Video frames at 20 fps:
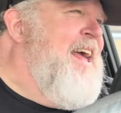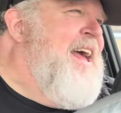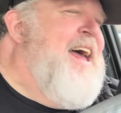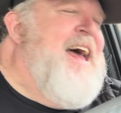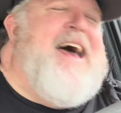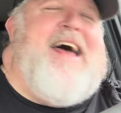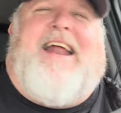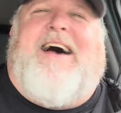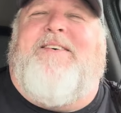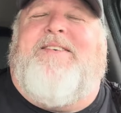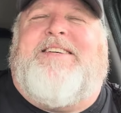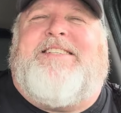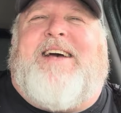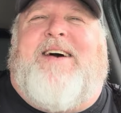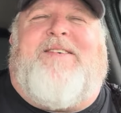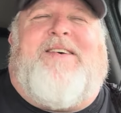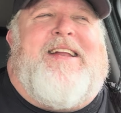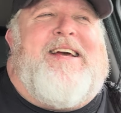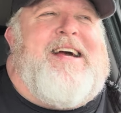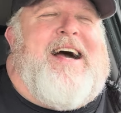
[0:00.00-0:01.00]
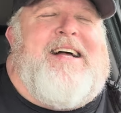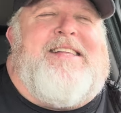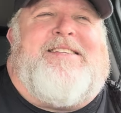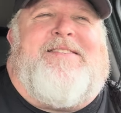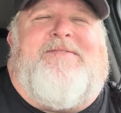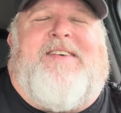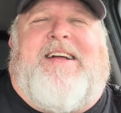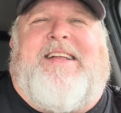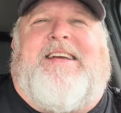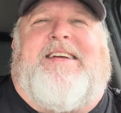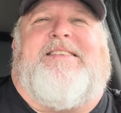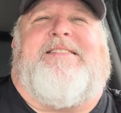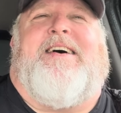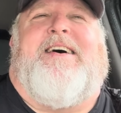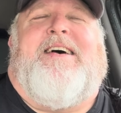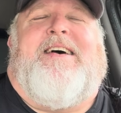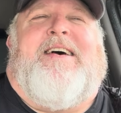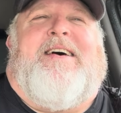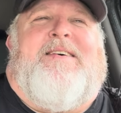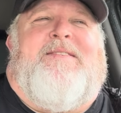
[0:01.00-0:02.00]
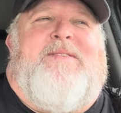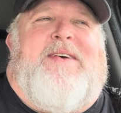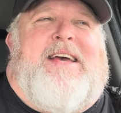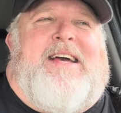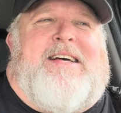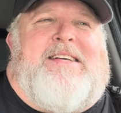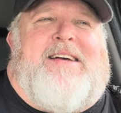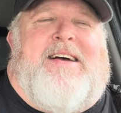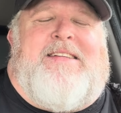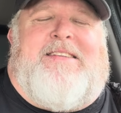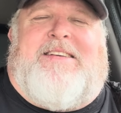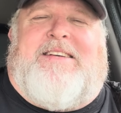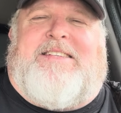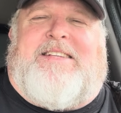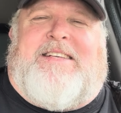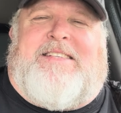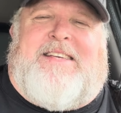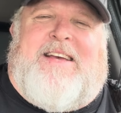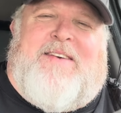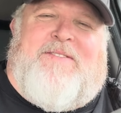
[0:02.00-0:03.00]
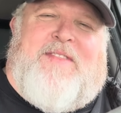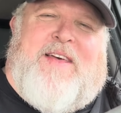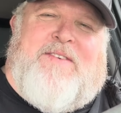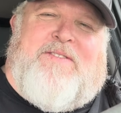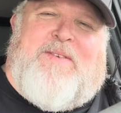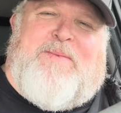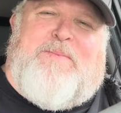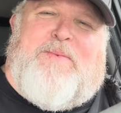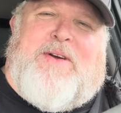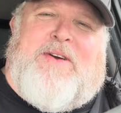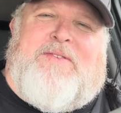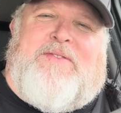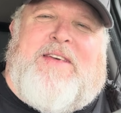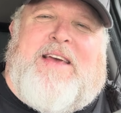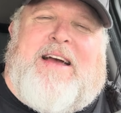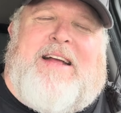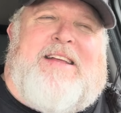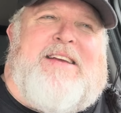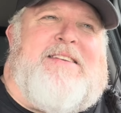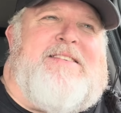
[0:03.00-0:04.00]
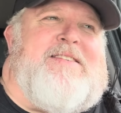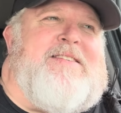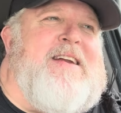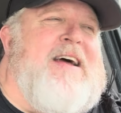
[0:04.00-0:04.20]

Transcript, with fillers: and I wish I would have got some onions because uh, just to see if they've improved the onions or